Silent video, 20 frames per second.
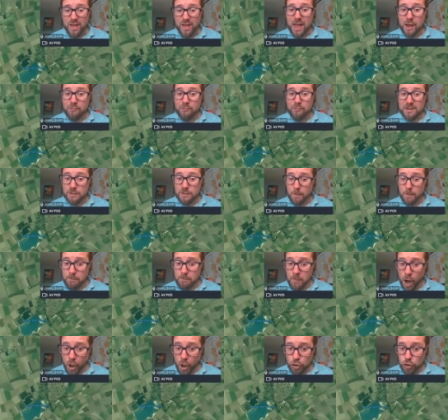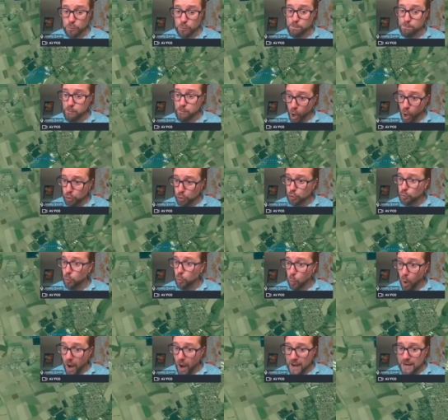There is the much, much
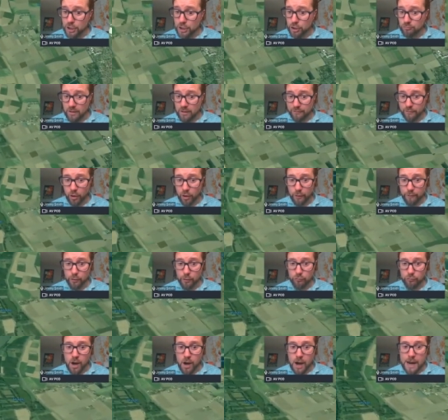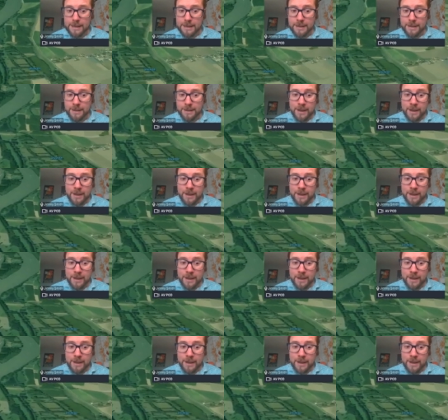wider river of the Rhine,